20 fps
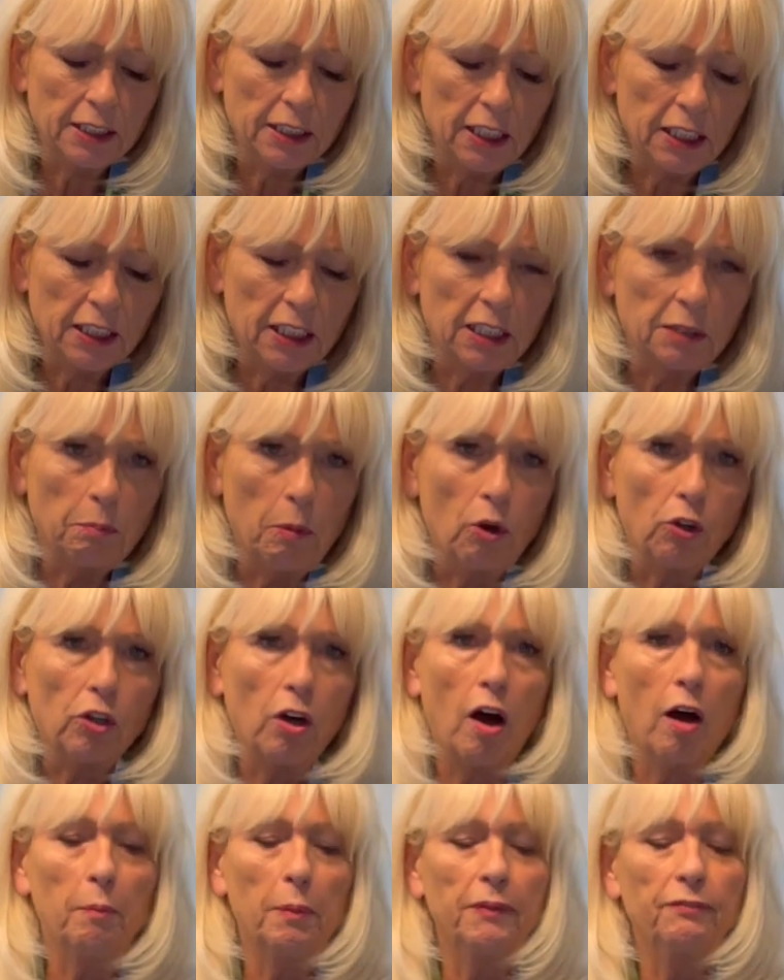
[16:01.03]
this is mocha
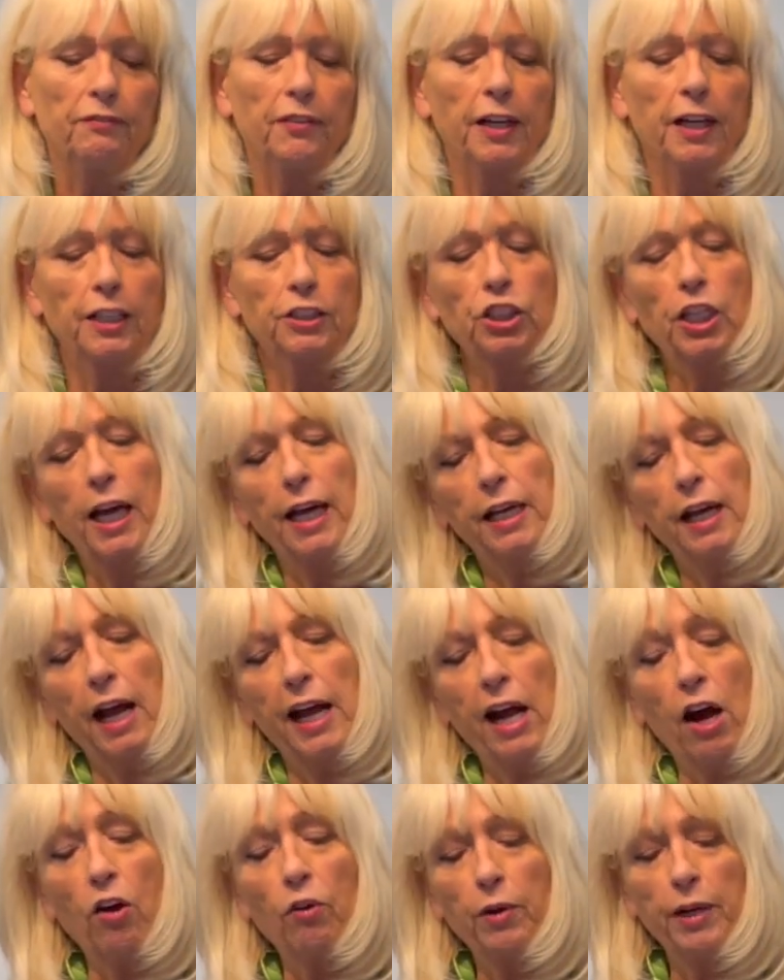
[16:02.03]
almond fudge and I
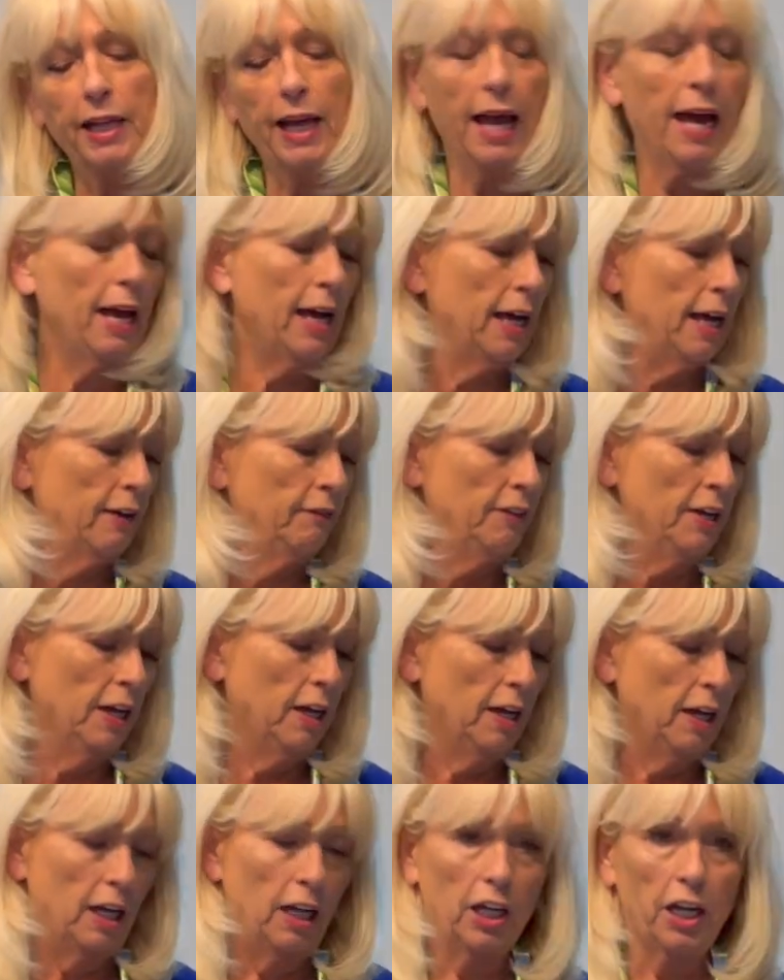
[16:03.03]
already have
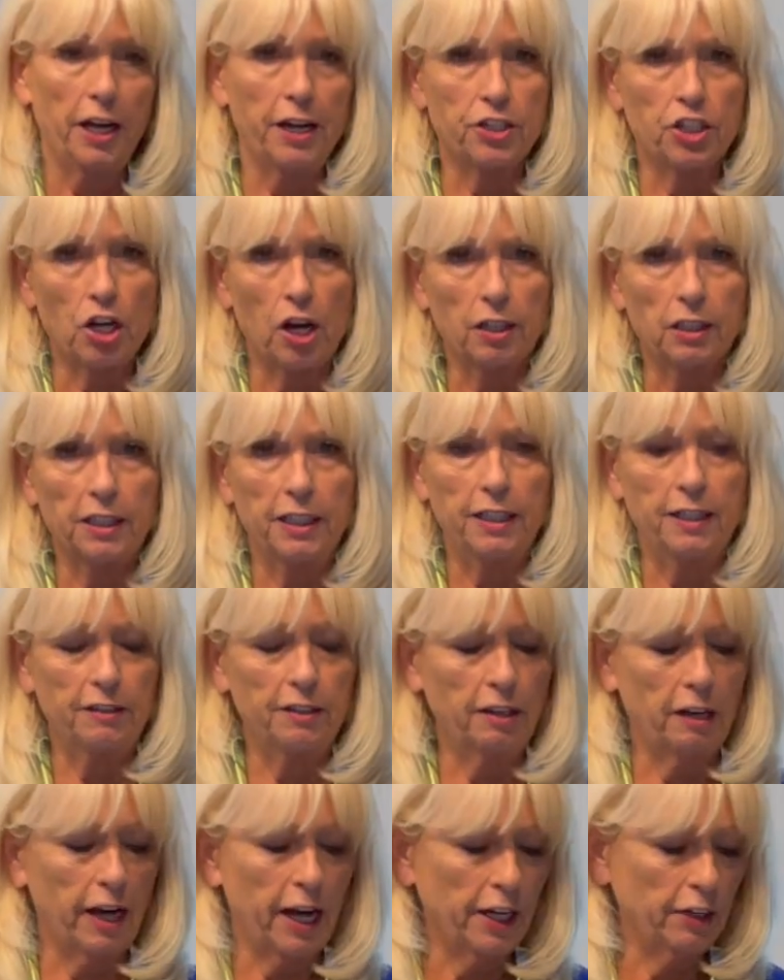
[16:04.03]
a lot of chocolate in
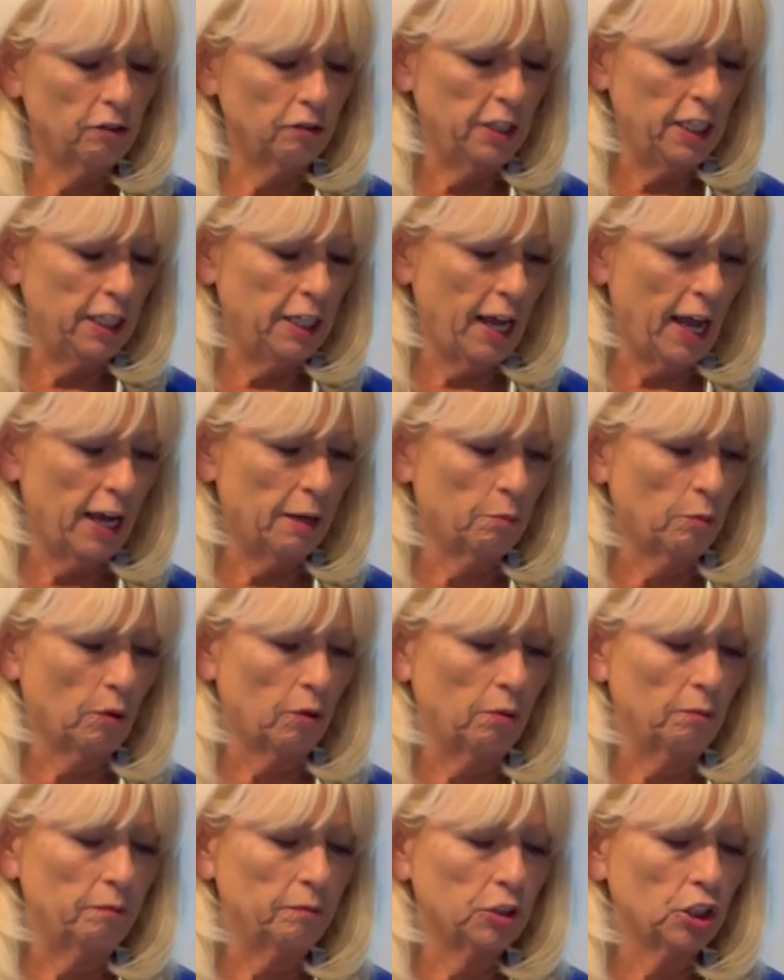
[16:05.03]
there, I don't need to add
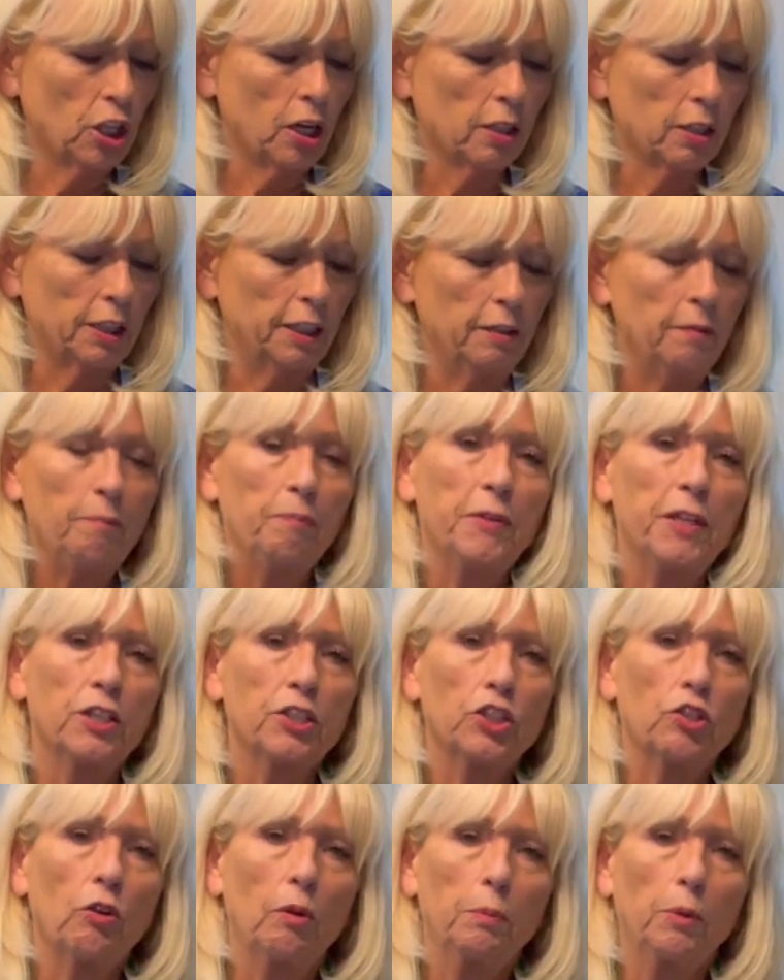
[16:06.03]
more chocolate.
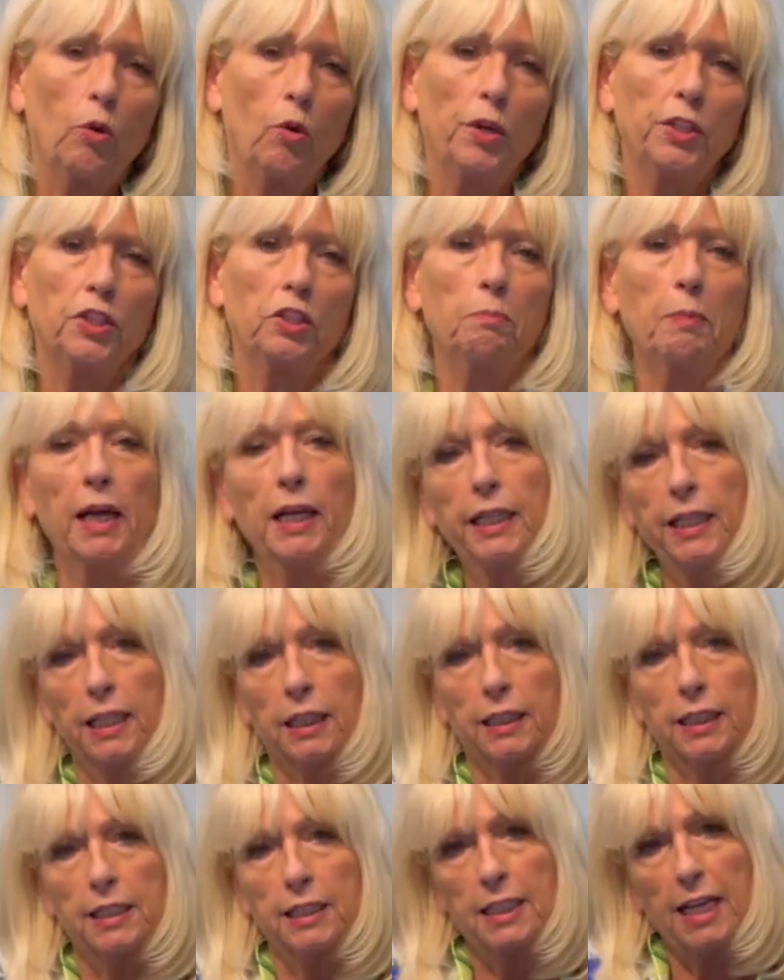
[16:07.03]
So I'm going to my little
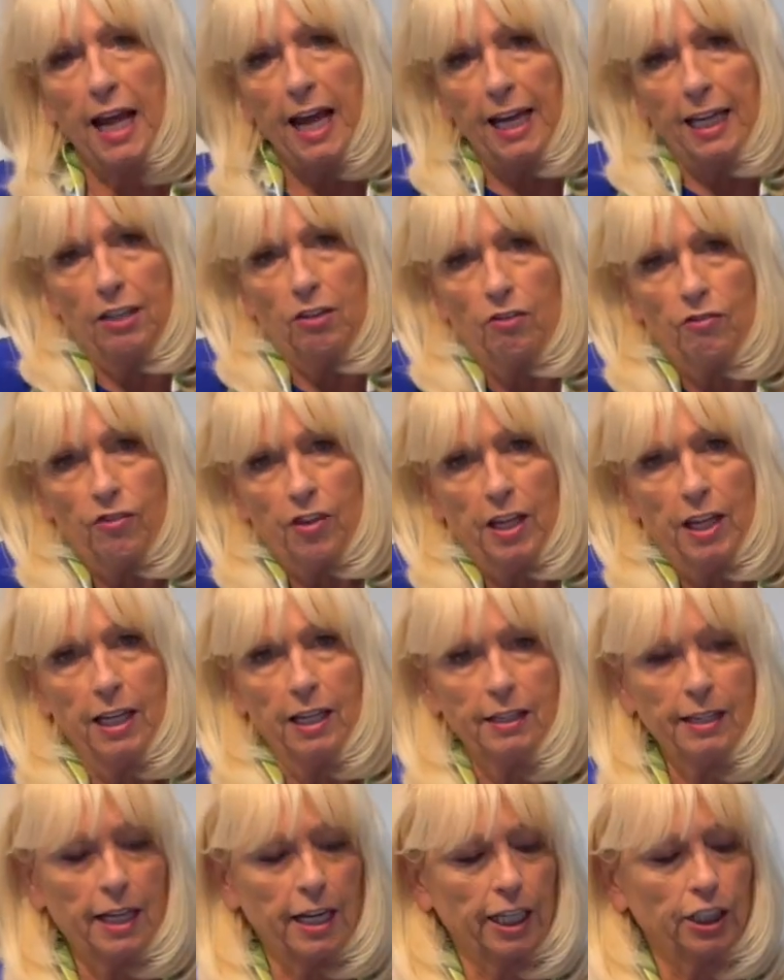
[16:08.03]
container
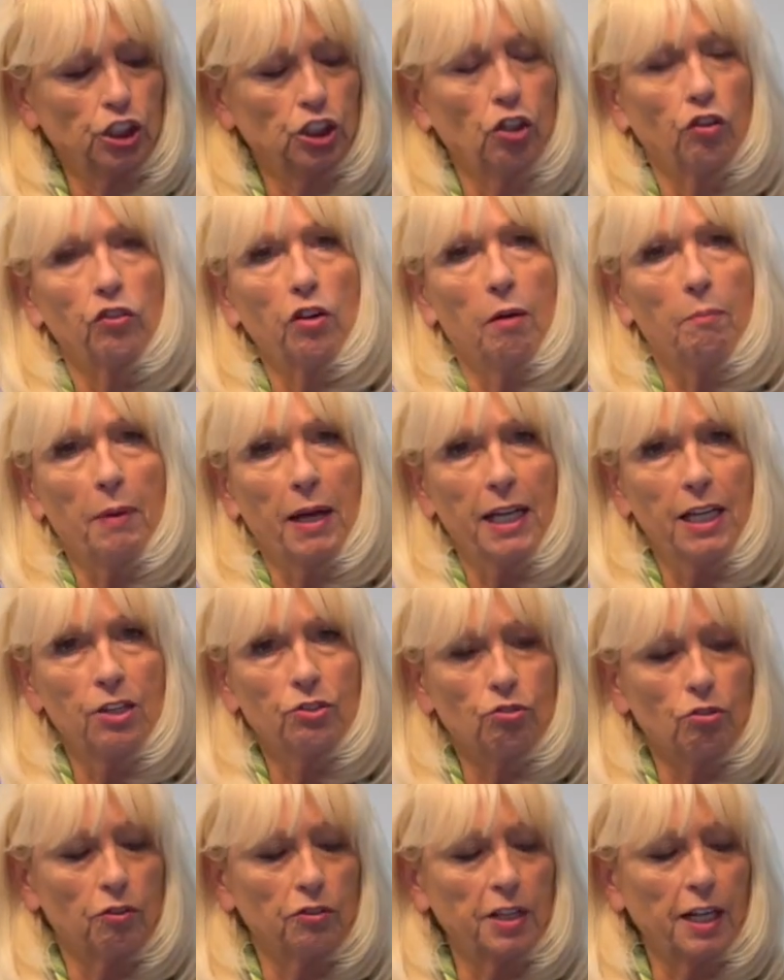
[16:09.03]
thing that I showed on my
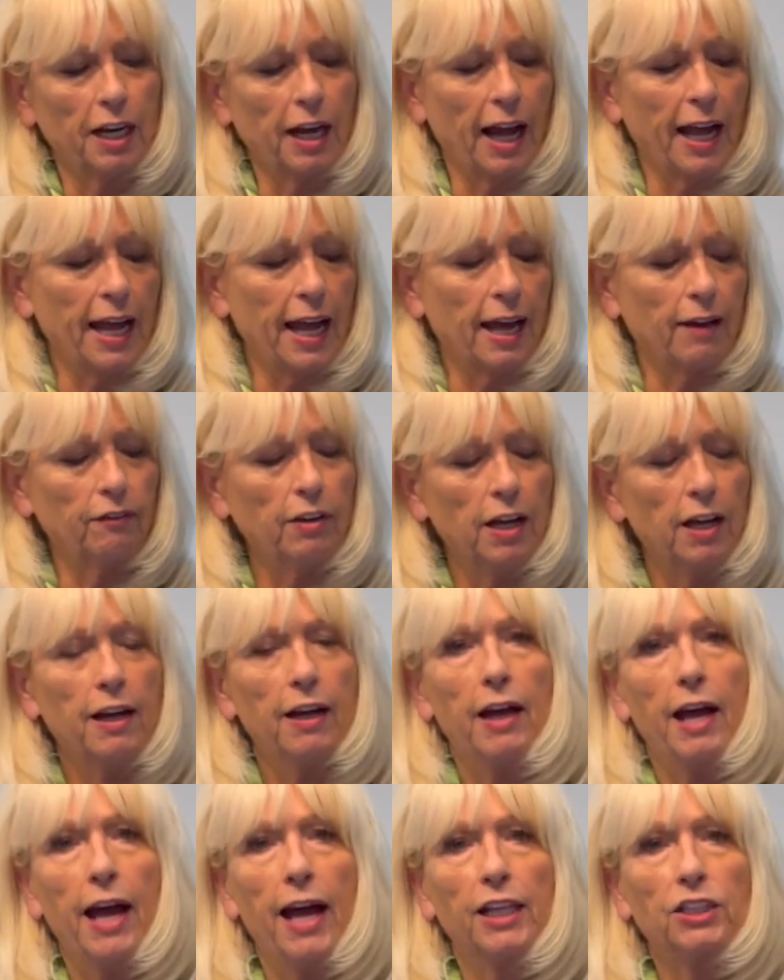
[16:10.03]
intro that I have,
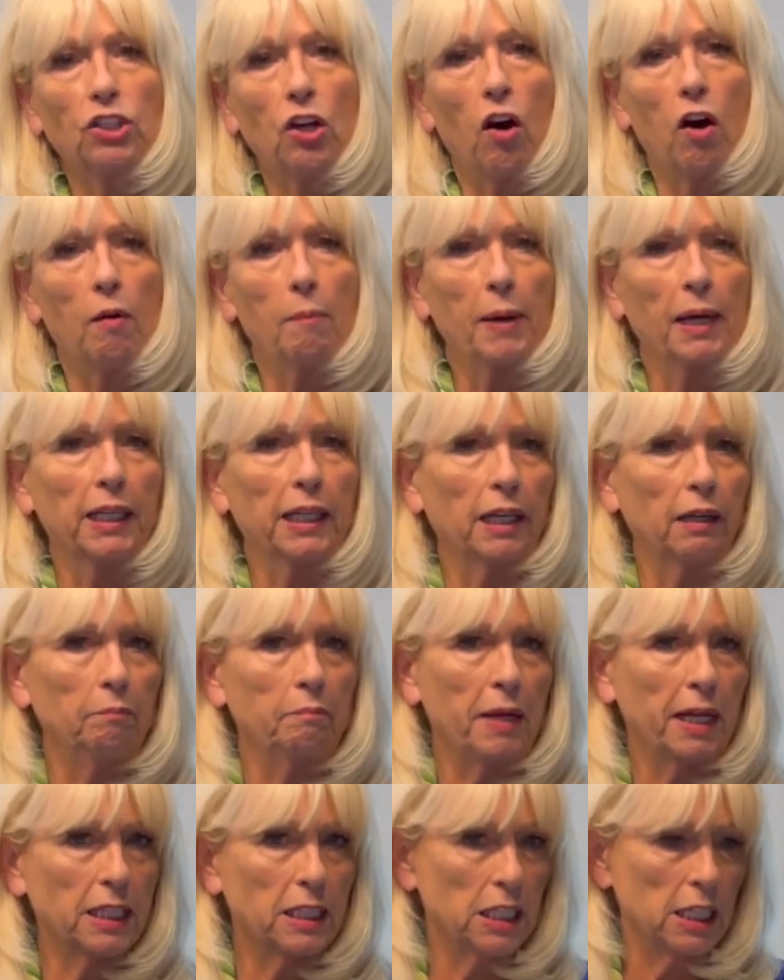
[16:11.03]
has all my little
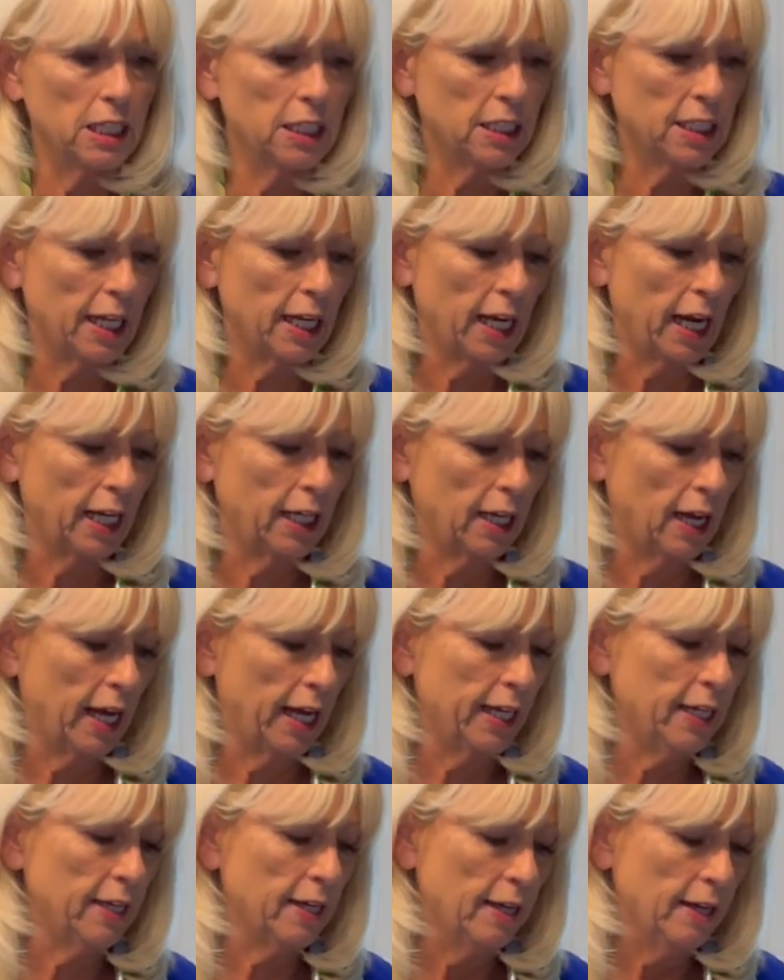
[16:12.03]
mix-ins that I
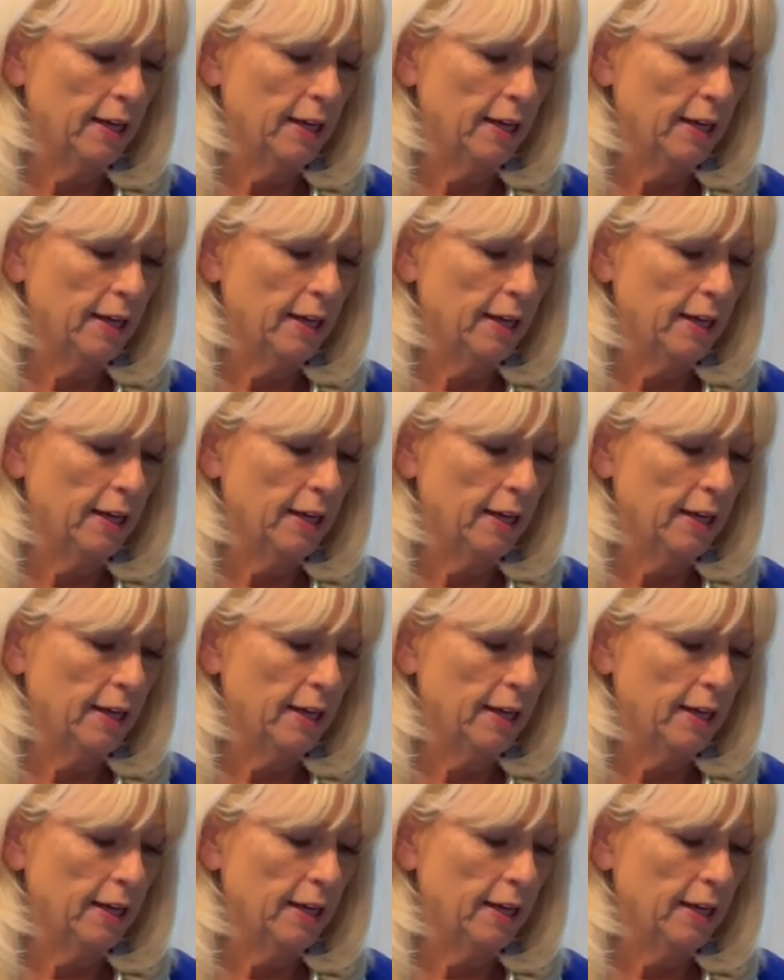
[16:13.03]
like.